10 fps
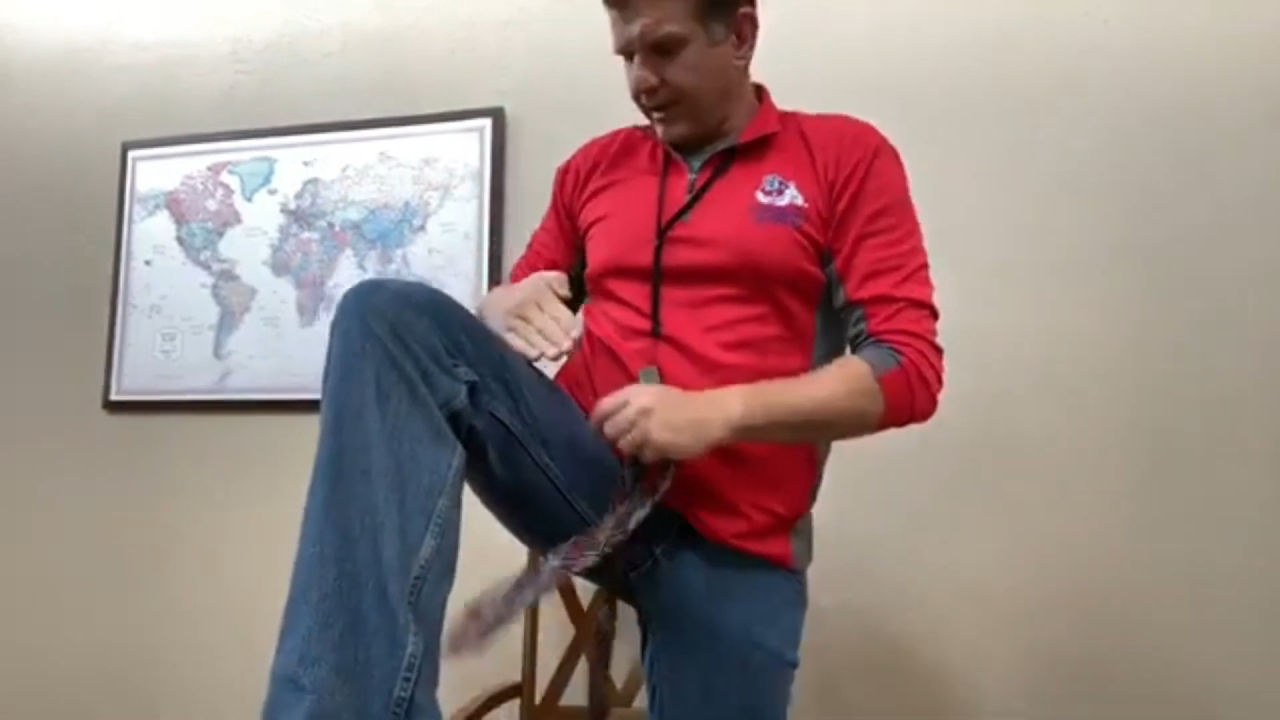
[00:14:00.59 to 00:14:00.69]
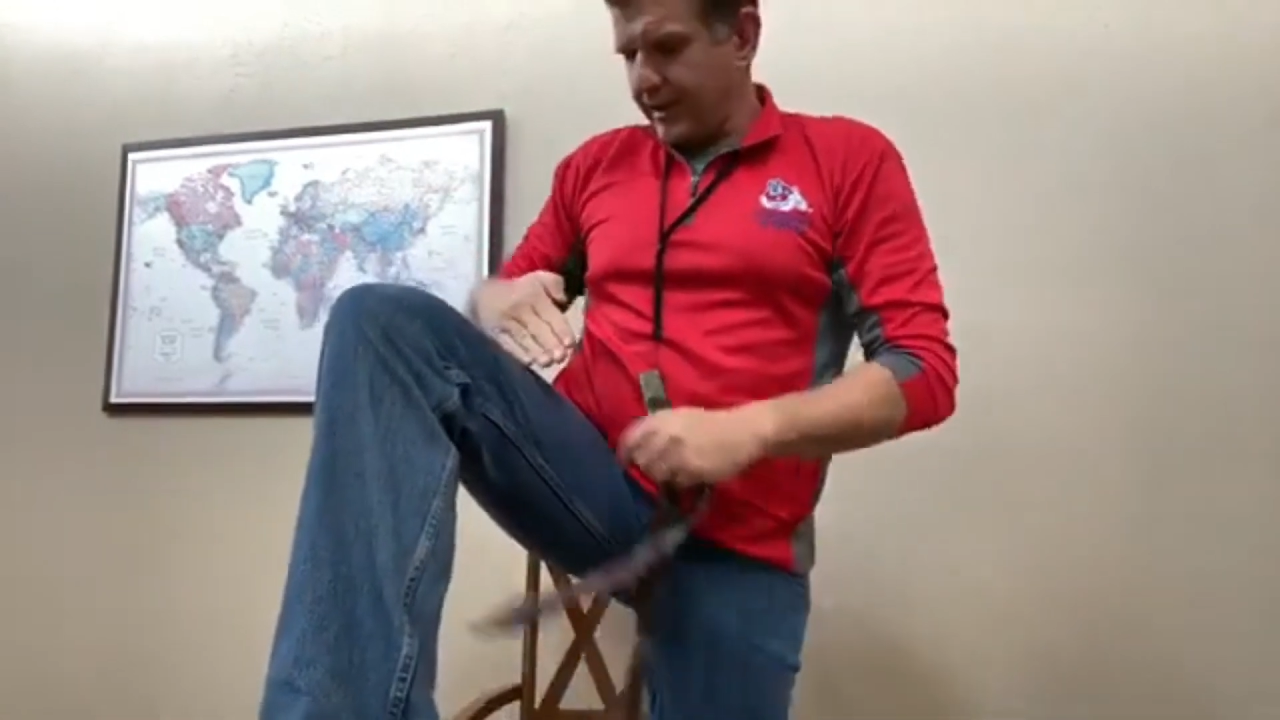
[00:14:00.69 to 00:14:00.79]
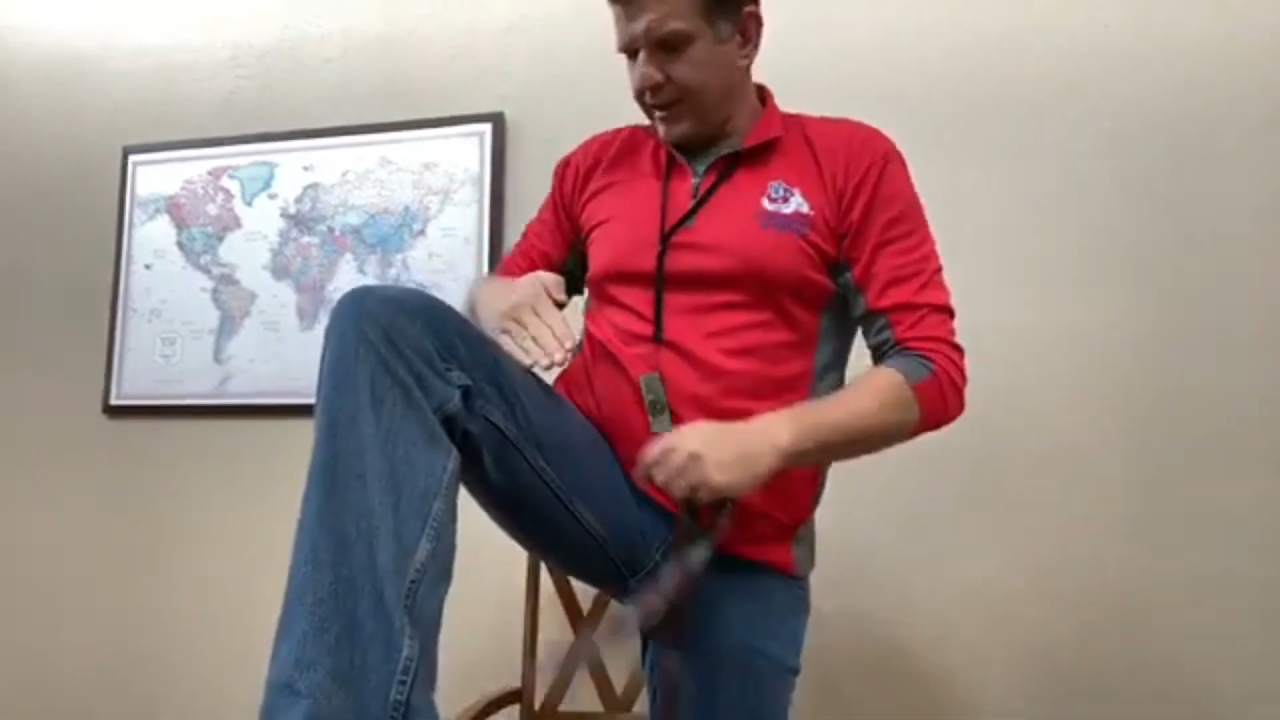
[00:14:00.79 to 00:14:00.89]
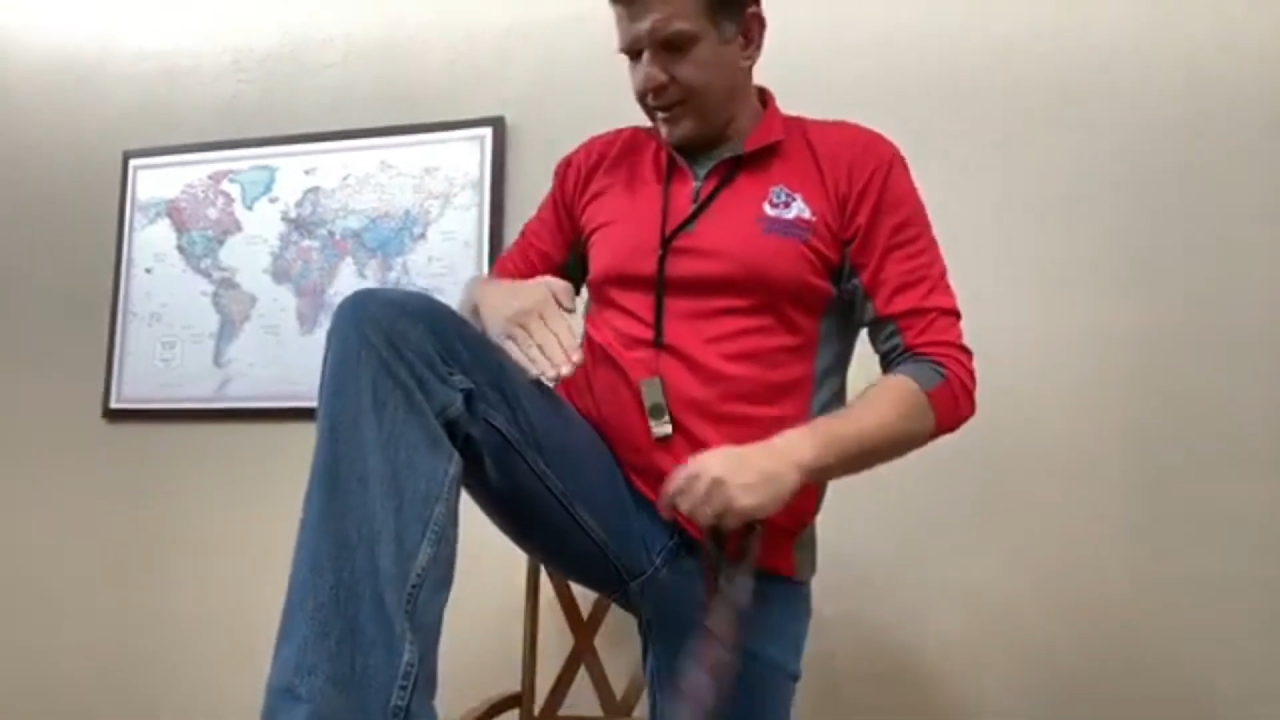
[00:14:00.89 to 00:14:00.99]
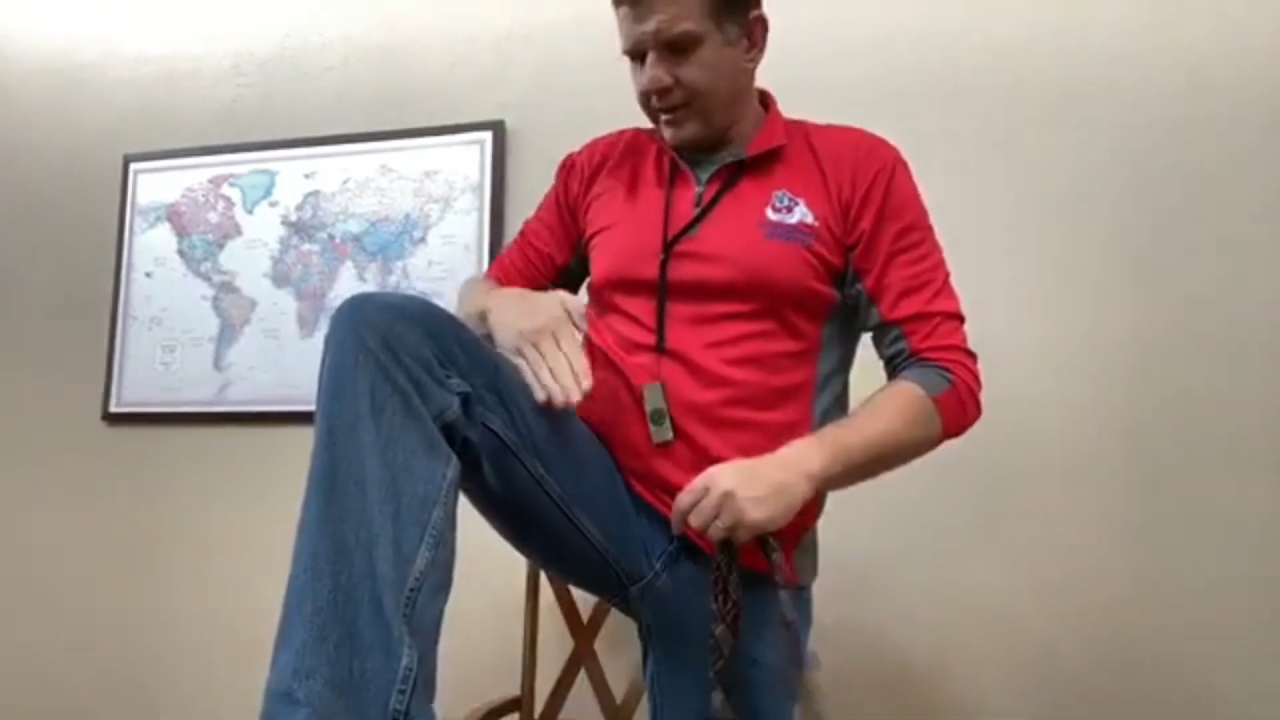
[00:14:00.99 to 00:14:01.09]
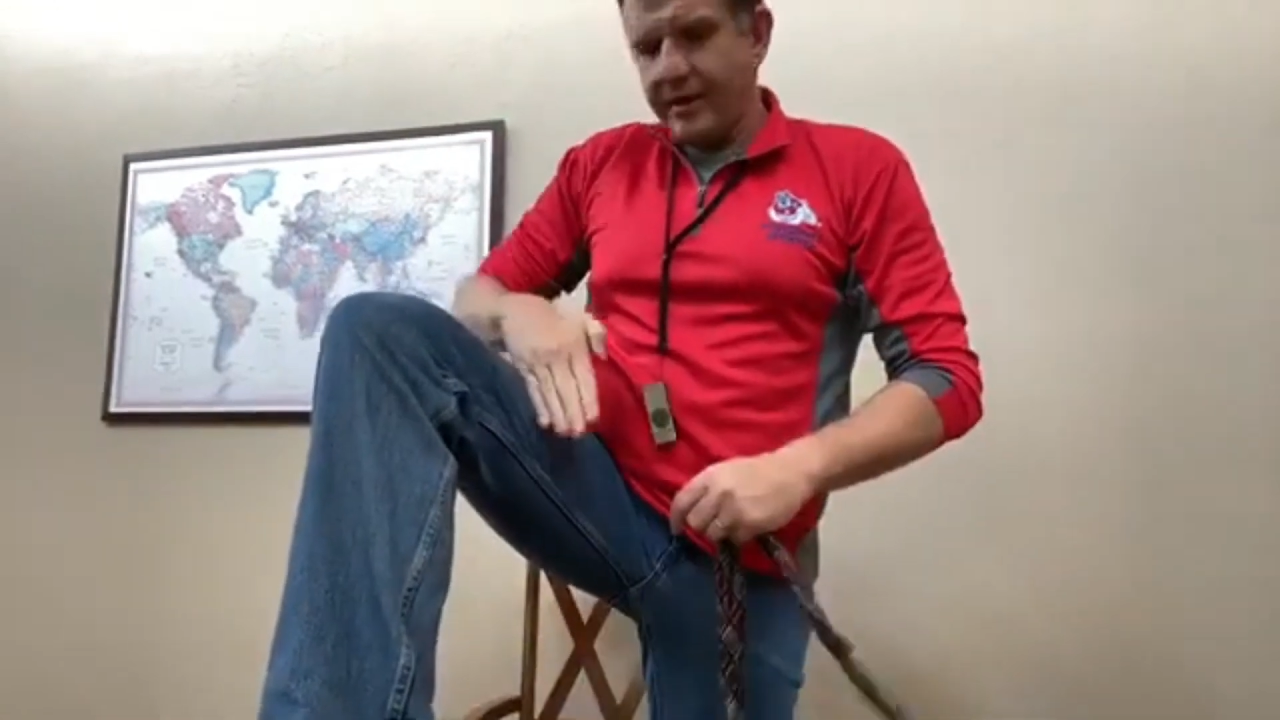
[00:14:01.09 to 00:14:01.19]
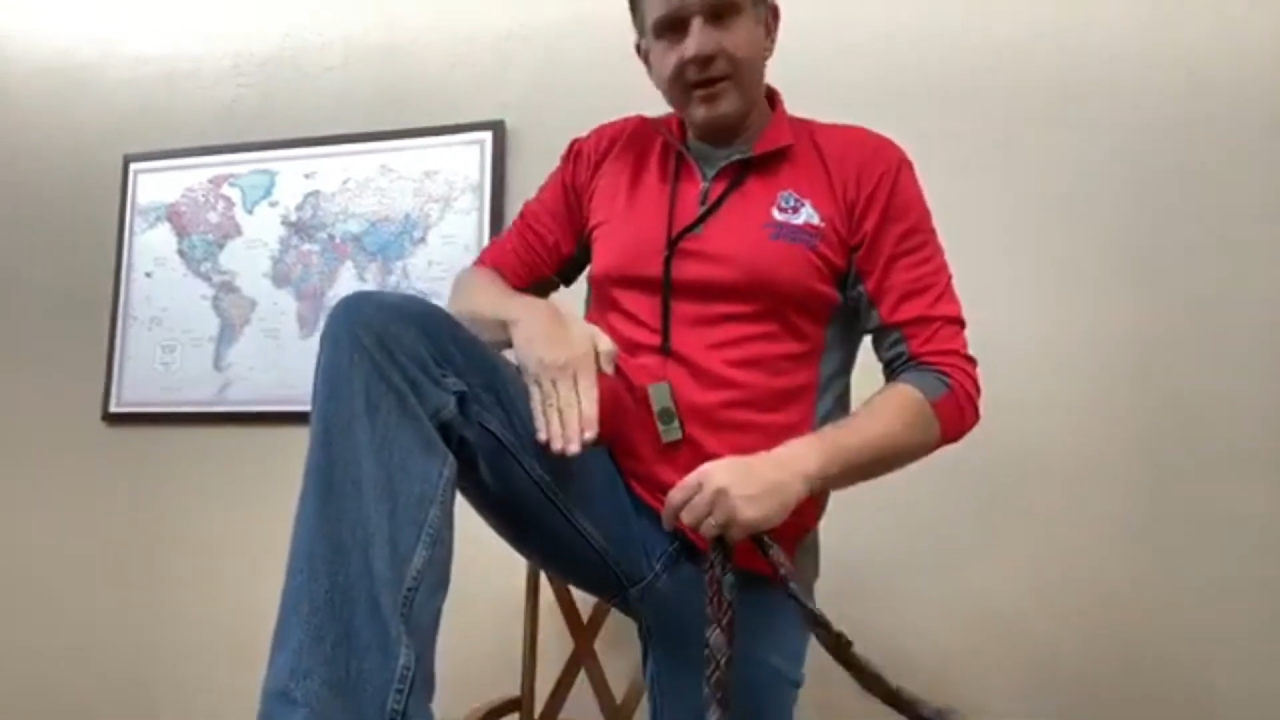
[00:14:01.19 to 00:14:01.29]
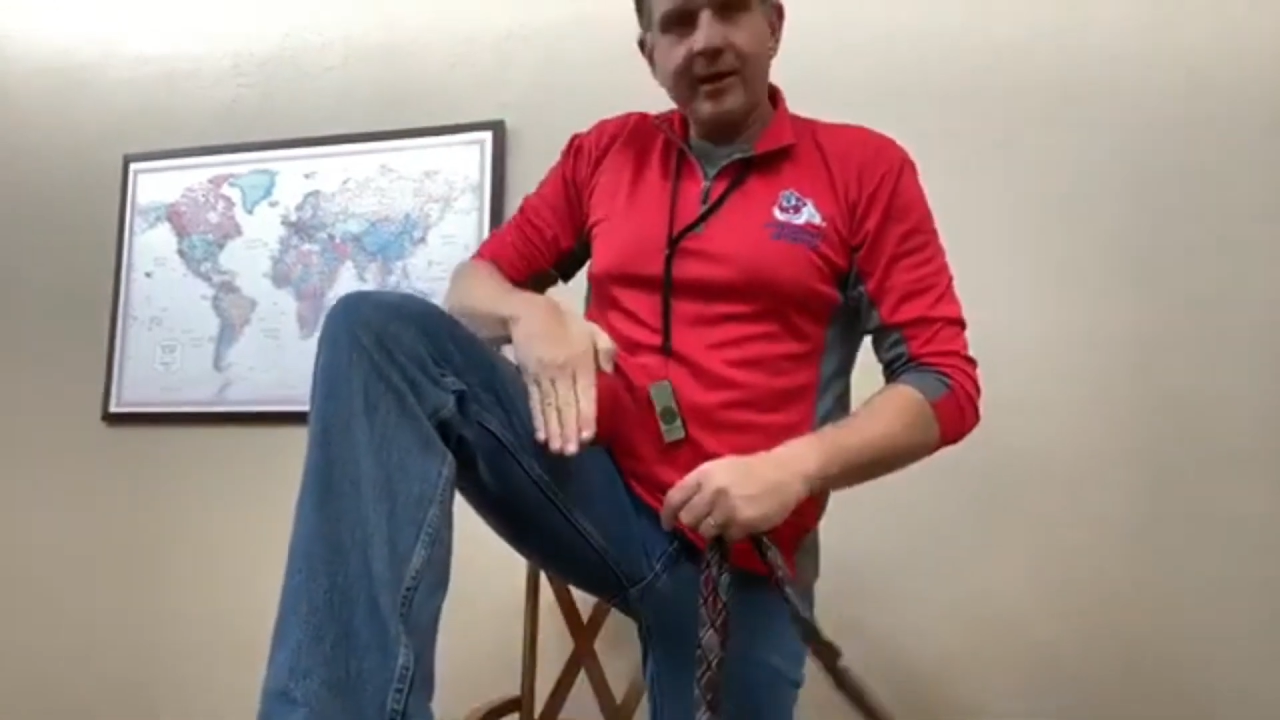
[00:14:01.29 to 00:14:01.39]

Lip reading: here,